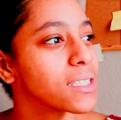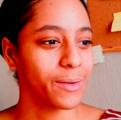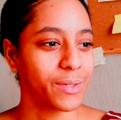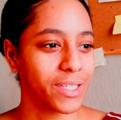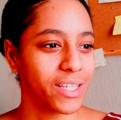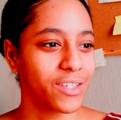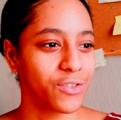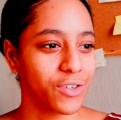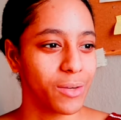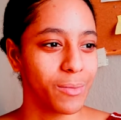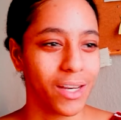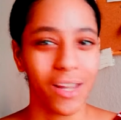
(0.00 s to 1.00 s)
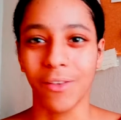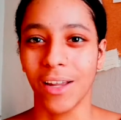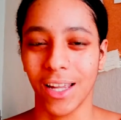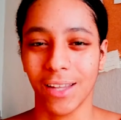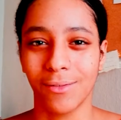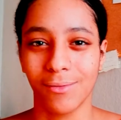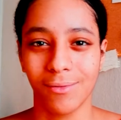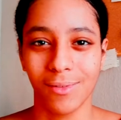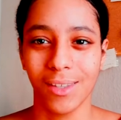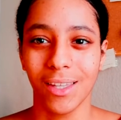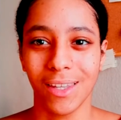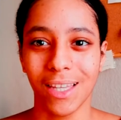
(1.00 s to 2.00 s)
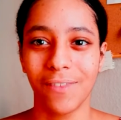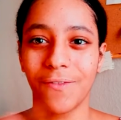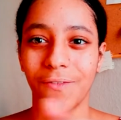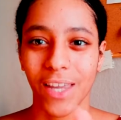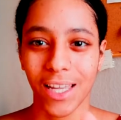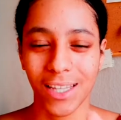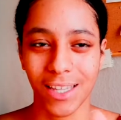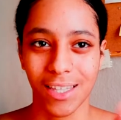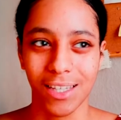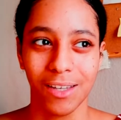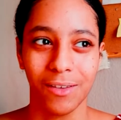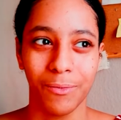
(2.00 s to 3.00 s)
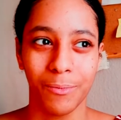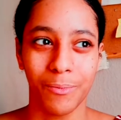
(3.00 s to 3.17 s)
it was extreme, and it fit the